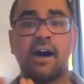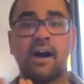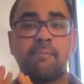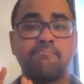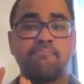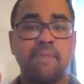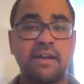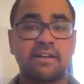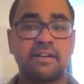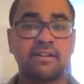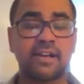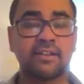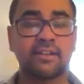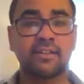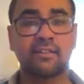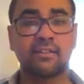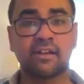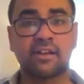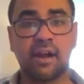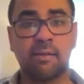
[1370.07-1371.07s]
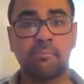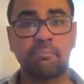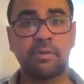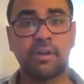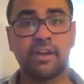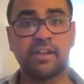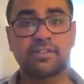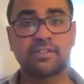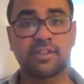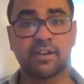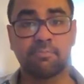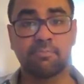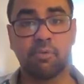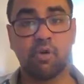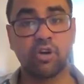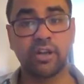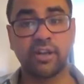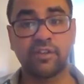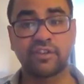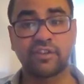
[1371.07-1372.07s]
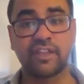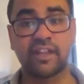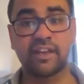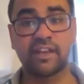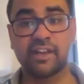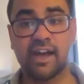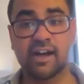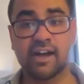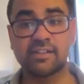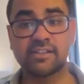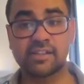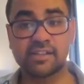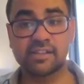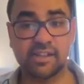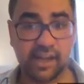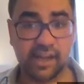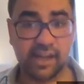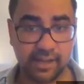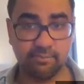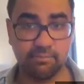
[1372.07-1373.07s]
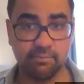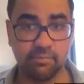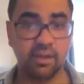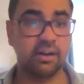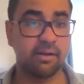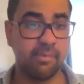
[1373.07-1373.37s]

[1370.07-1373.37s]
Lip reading: a metric that the company is reporting for the last time.